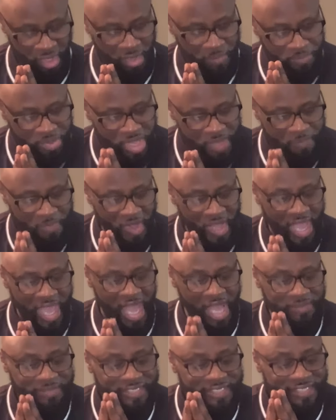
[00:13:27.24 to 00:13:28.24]
people
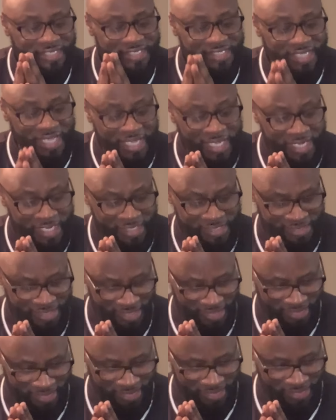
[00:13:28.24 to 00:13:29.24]
have seen
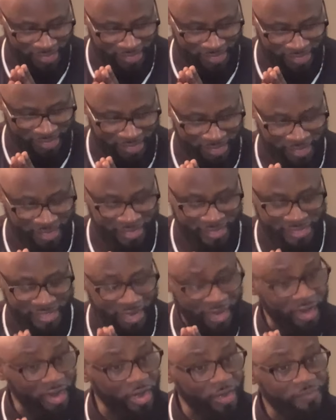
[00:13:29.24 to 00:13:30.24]

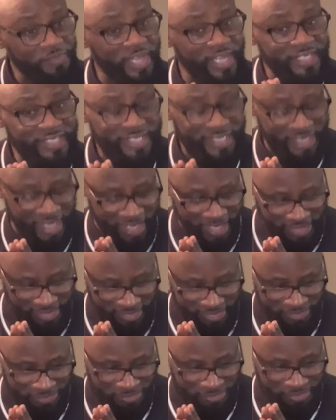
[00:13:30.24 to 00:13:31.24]
the earth and sky.
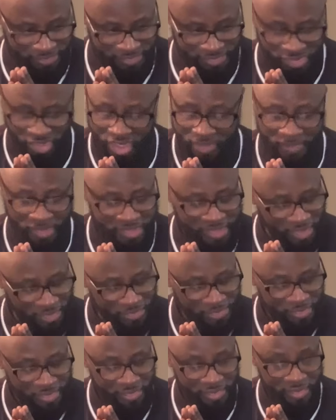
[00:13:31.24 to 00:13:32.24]
I'm talking about,
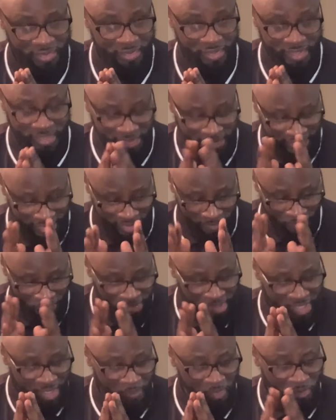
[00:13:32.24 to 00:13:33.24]
no, I'm gonna
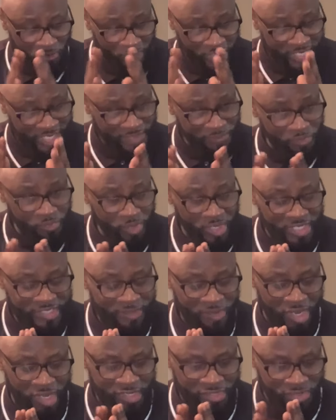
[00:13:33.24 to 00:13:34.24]
read, I'm gonna read real
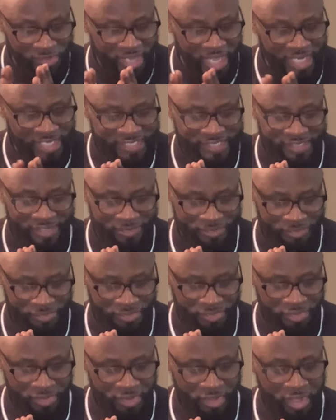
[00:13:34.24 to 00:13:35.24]
uh, no, kind of slow.
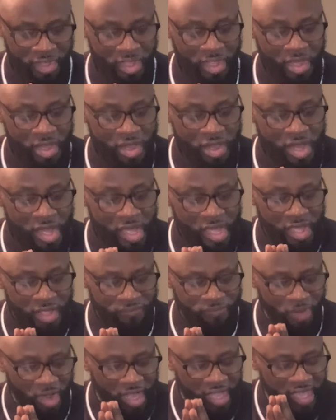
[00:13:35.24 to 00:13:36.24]
For